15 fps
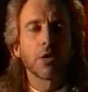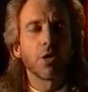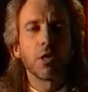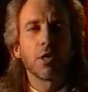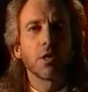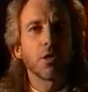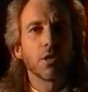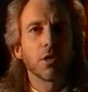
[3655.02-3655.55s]

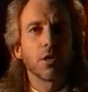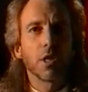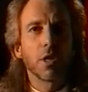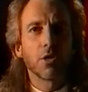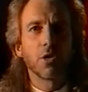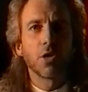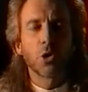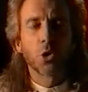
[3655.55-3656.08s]
Blessing
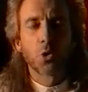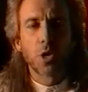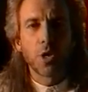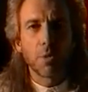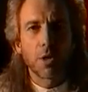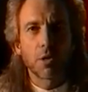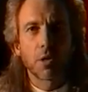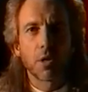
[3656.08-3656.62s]
isn't
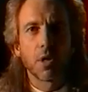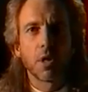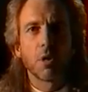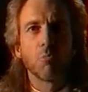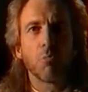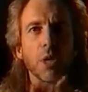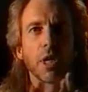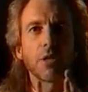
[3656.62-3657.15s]
agreement.
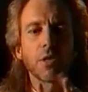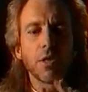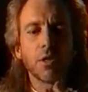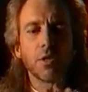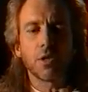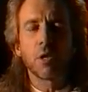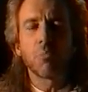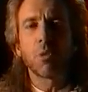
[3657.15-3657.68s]

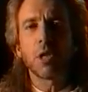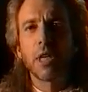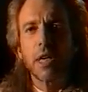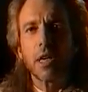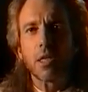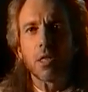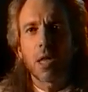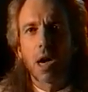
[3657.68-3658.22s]
Blessing
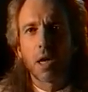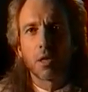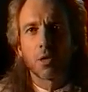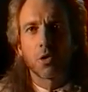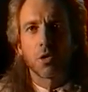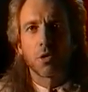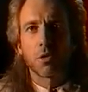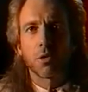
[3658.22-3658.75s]
simply
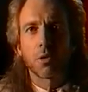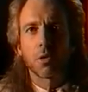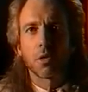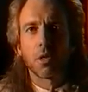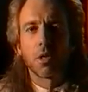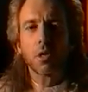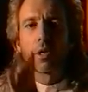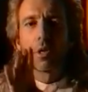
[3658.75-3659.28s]
acknowledges
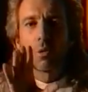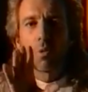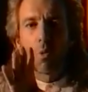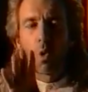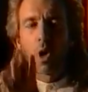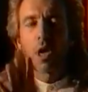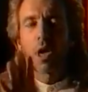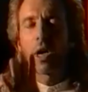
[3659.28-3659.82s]

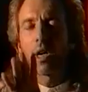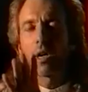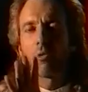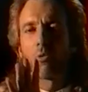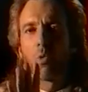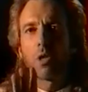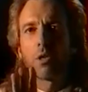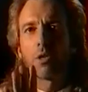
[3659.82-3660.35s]
that what I
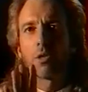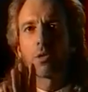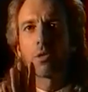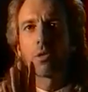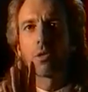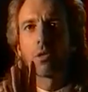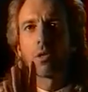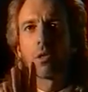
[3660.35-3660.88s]
have
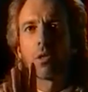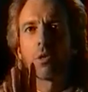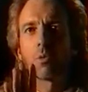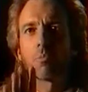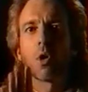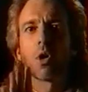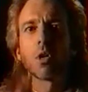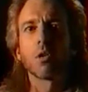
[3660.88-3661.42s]
witnessed
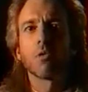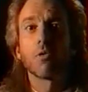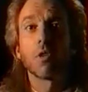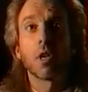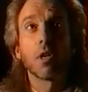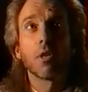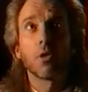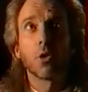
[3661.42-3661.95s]
is part
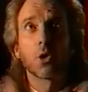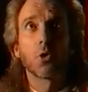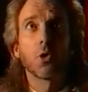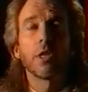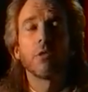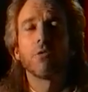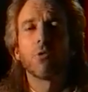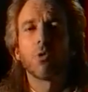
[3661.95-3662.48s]
of the
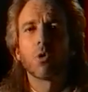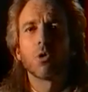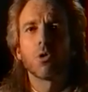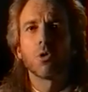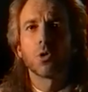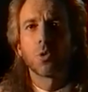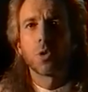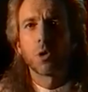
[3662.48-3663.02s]
creative
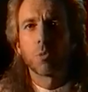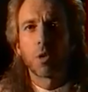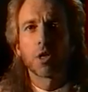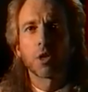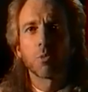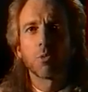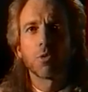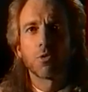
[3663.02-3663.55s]
forces
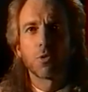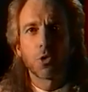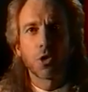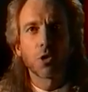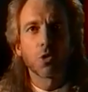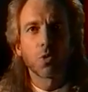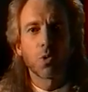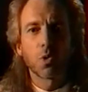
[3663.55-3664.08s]
responsible for
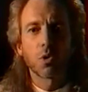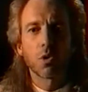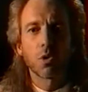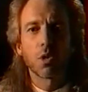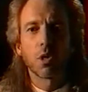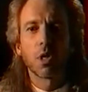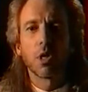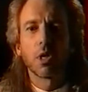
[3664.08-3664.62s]
this
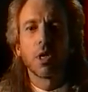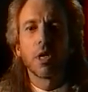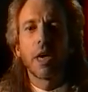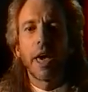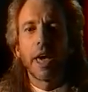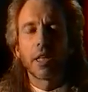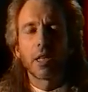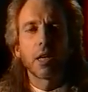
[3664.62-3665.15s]
world,
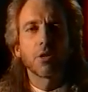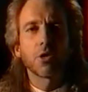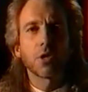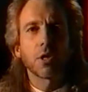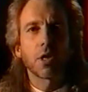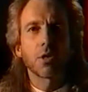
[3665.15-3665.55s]
and as